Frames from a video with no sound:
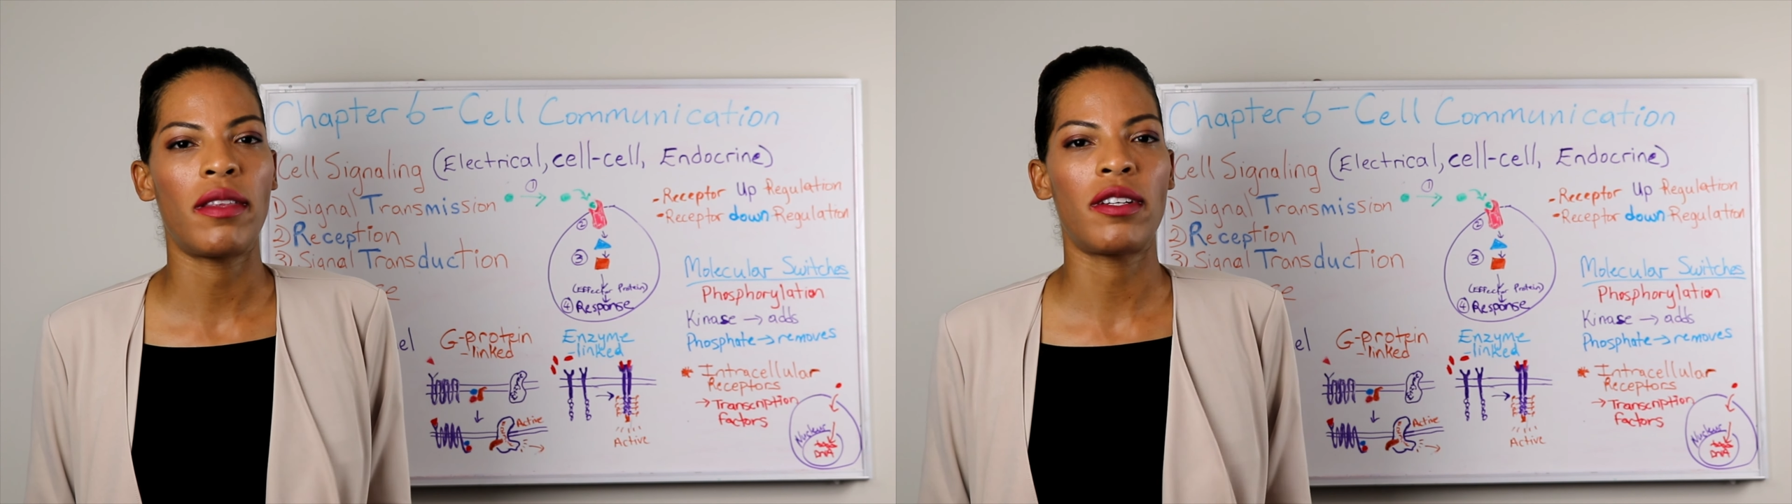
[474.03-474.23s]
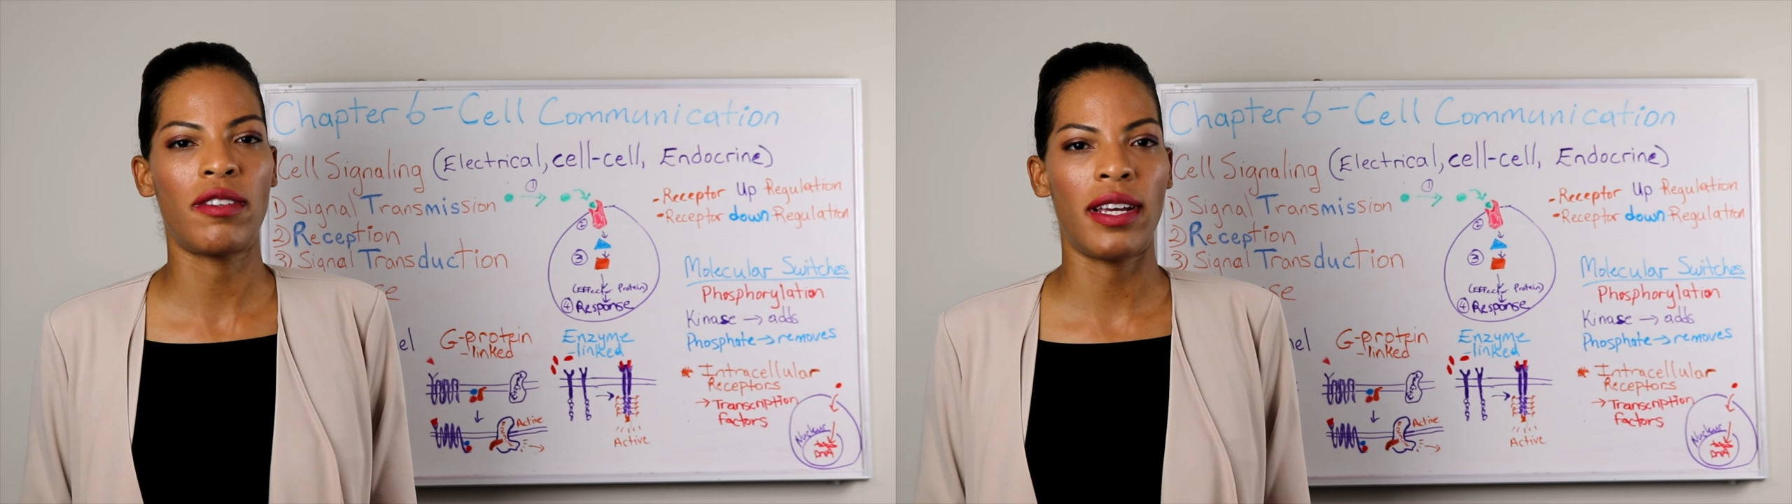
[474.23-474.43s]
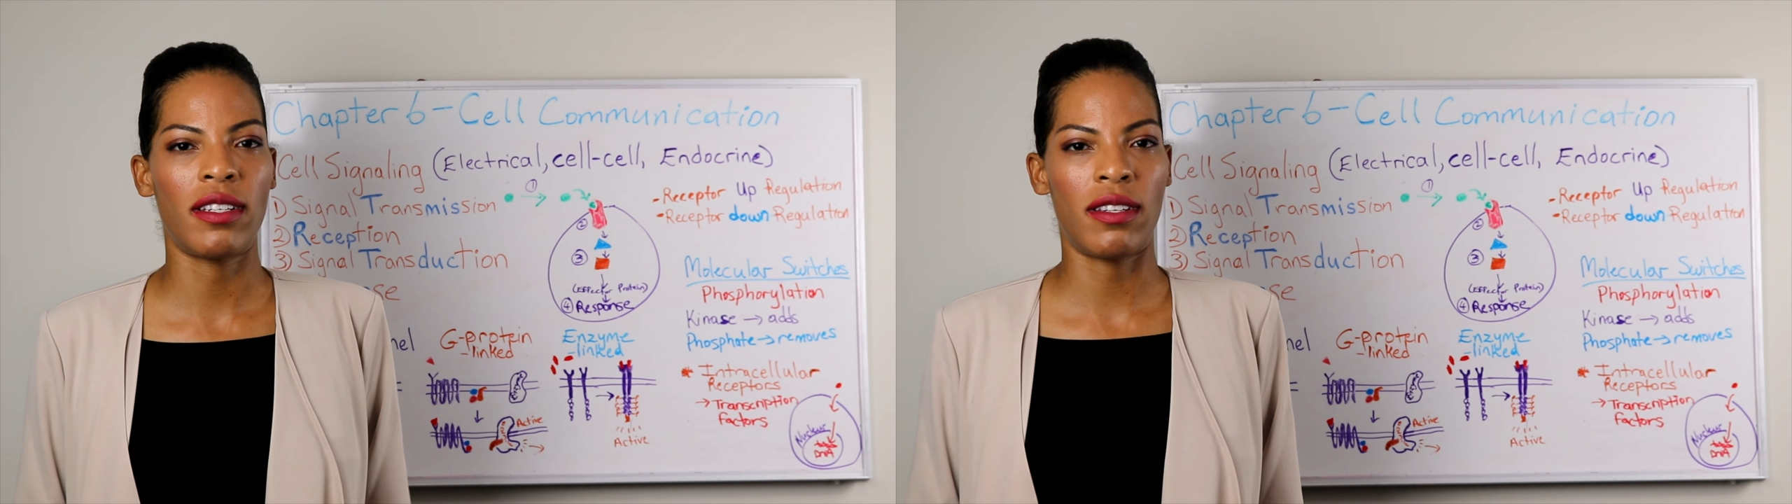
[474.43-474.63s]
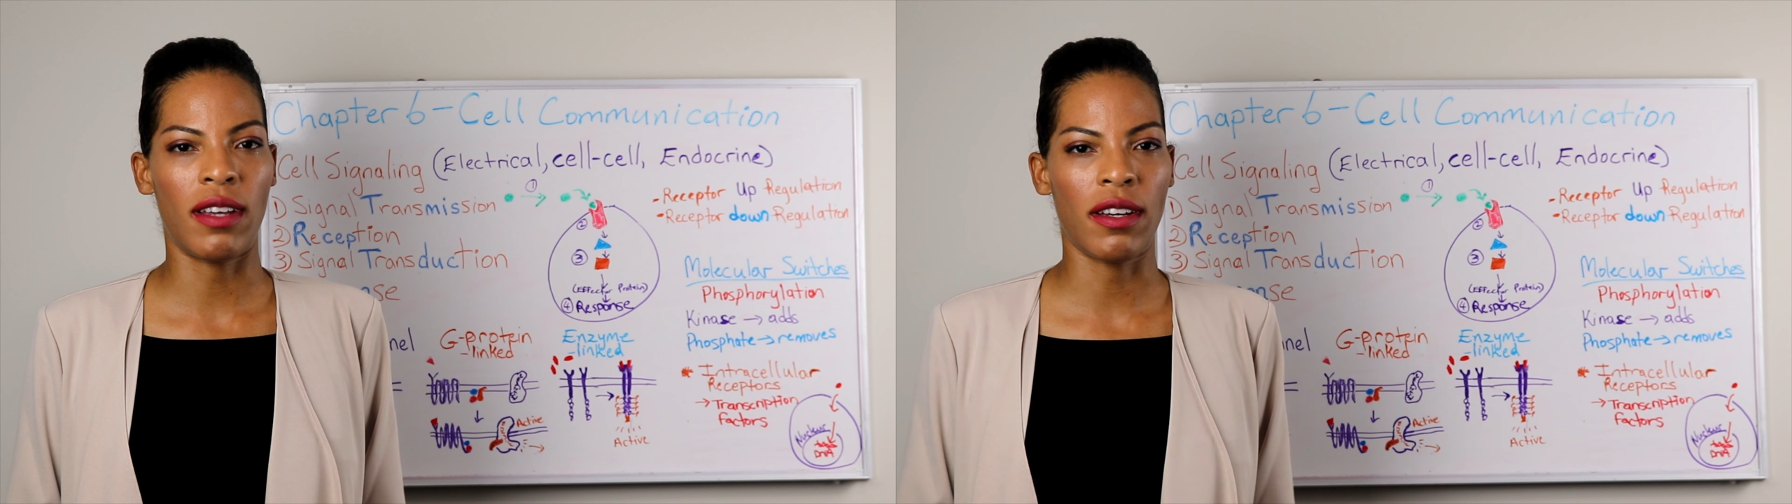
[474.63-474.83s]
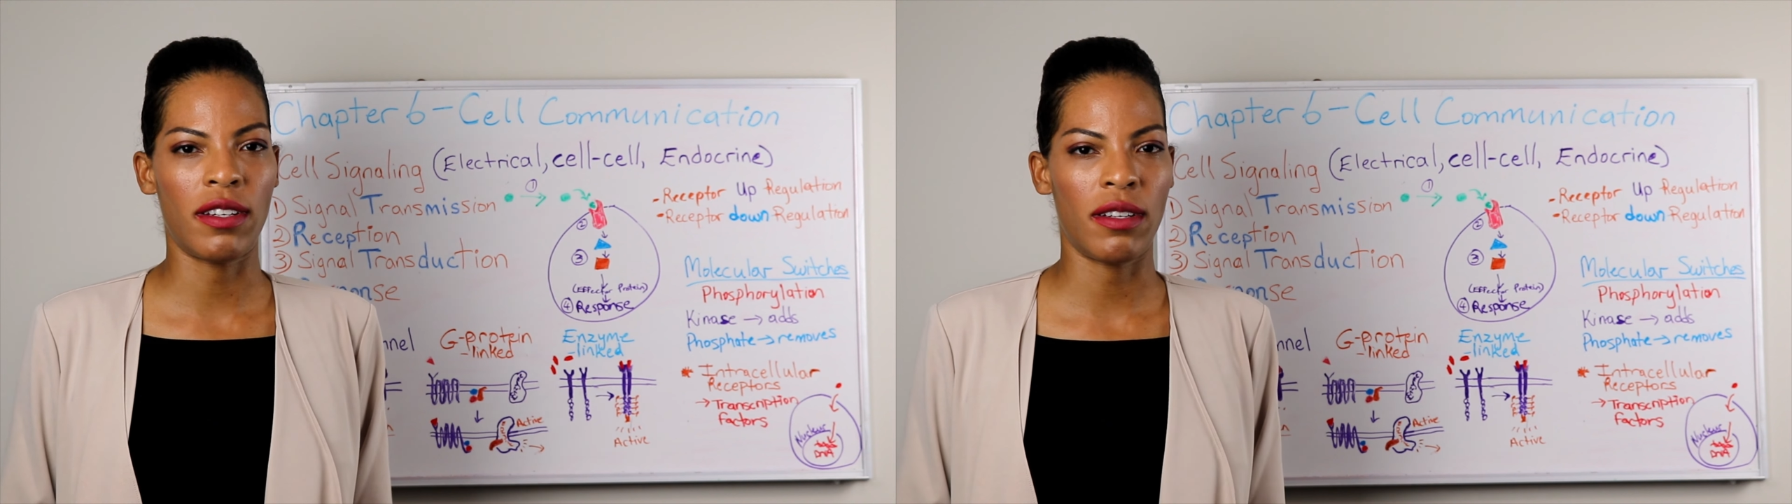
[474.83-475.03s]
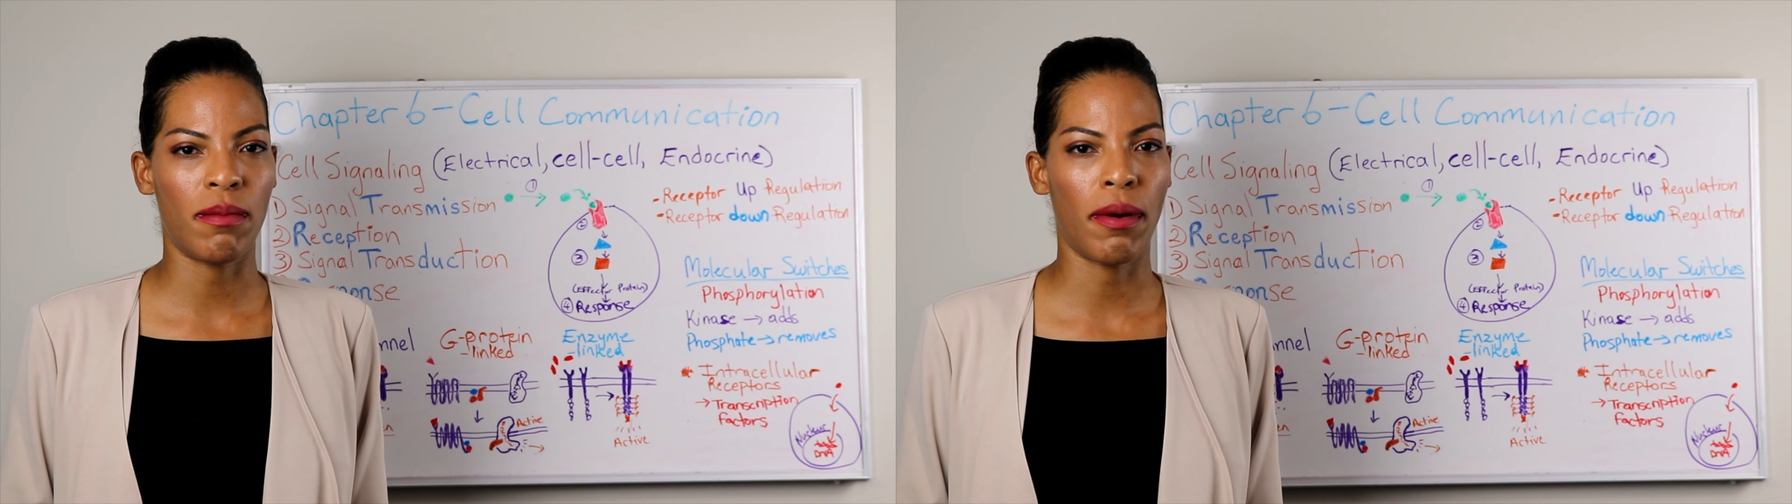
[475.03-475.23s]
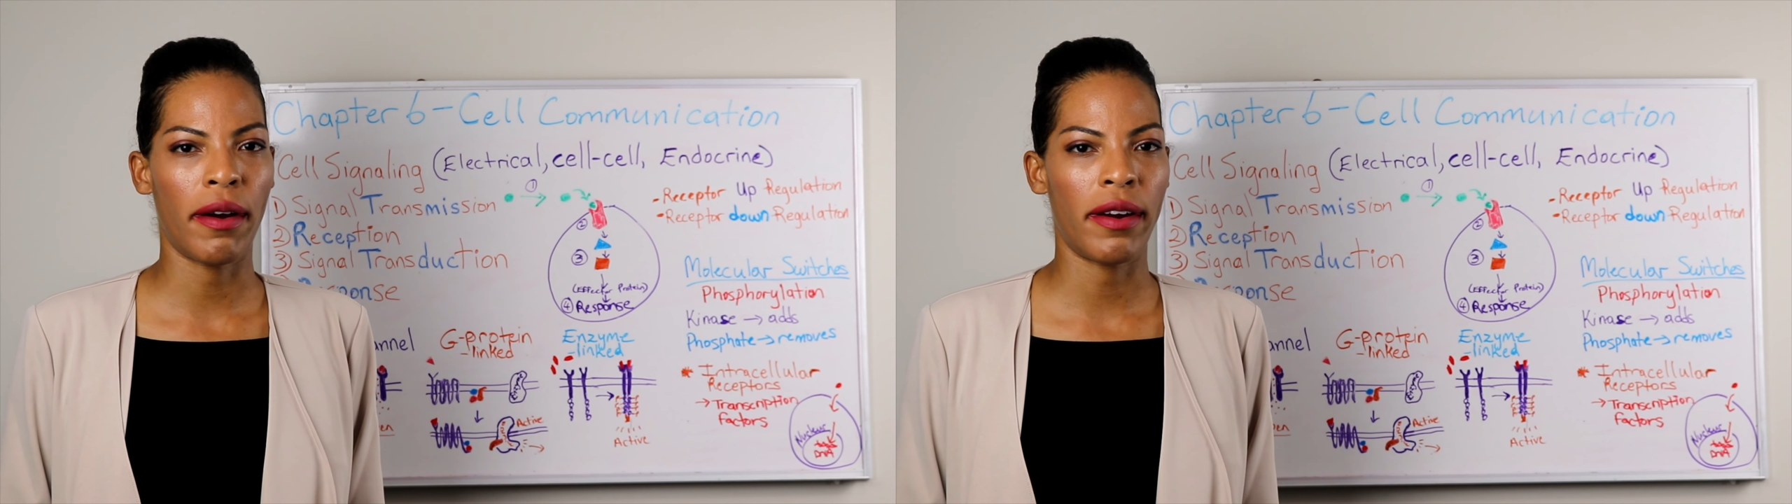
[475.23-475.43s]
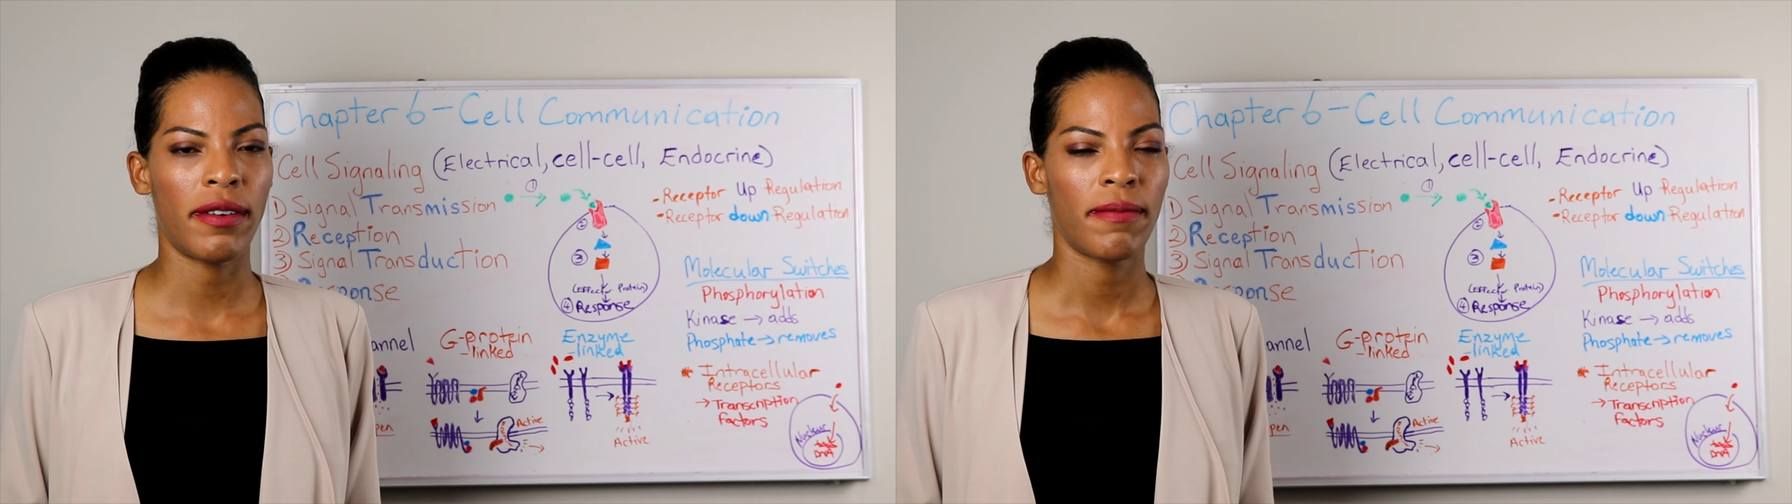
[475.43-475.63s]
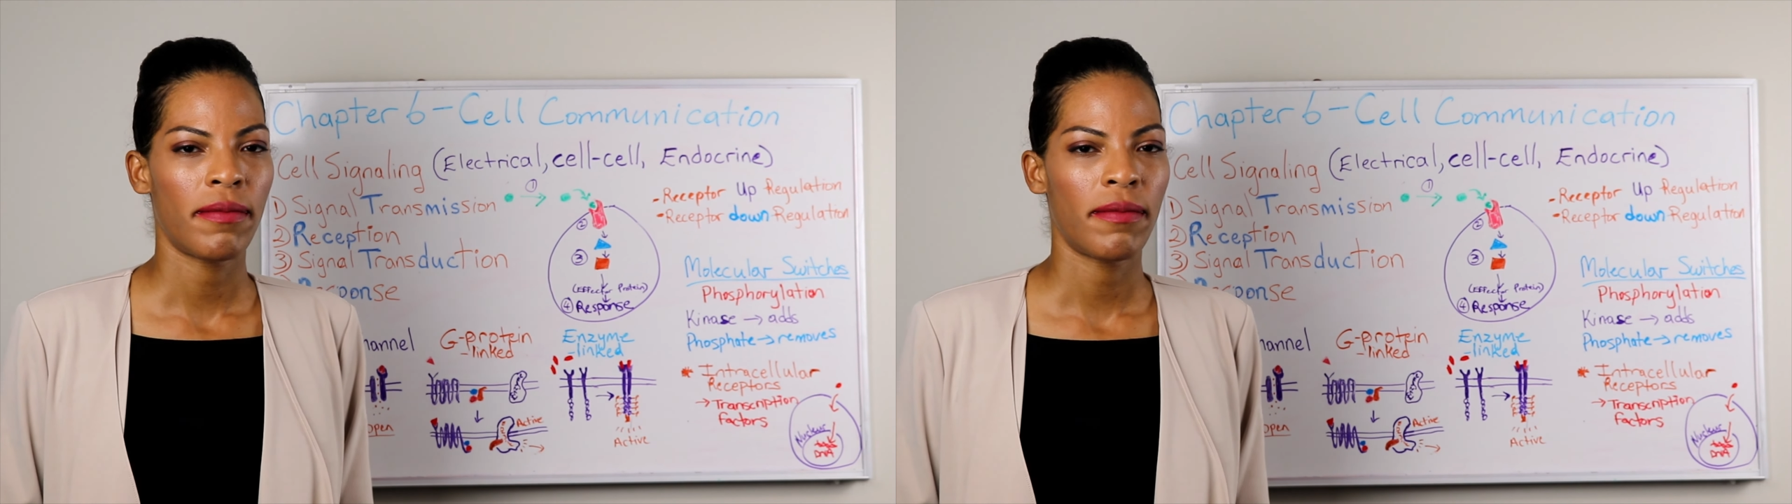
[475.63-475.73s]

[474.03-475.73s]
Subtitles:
the transduction part